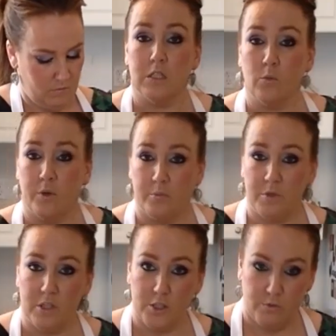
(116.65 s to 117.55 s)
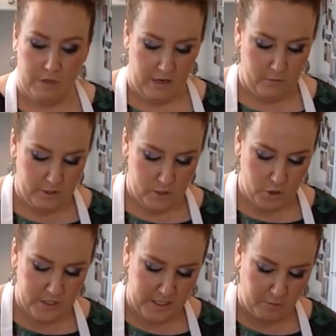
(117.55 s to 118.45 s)
So what I'm going to do now is
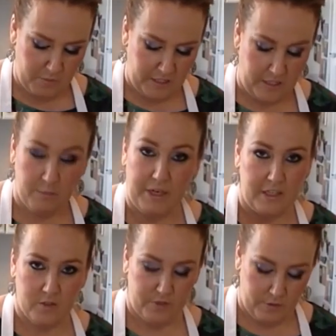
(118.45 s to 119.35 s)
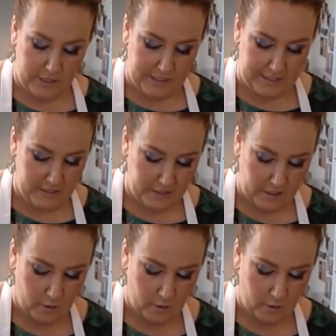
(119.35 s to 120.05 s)
just take my hand. My hands are very clean like